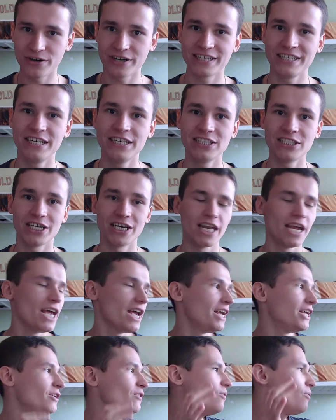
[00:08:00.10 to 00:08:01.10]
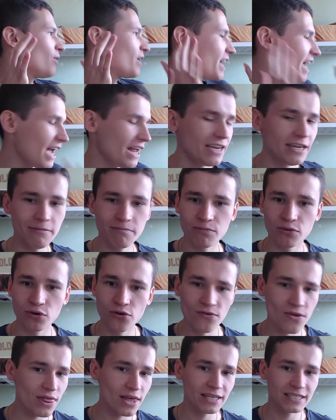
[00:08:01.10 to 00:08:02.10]
diction. You can
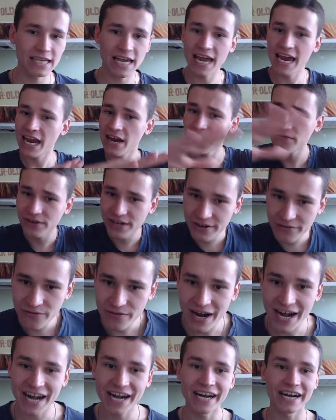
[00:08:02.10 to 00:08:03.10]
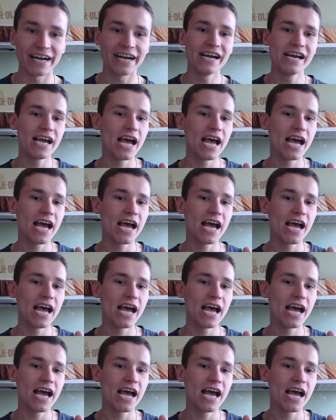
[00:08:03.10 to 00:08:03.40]
improve this everywhere.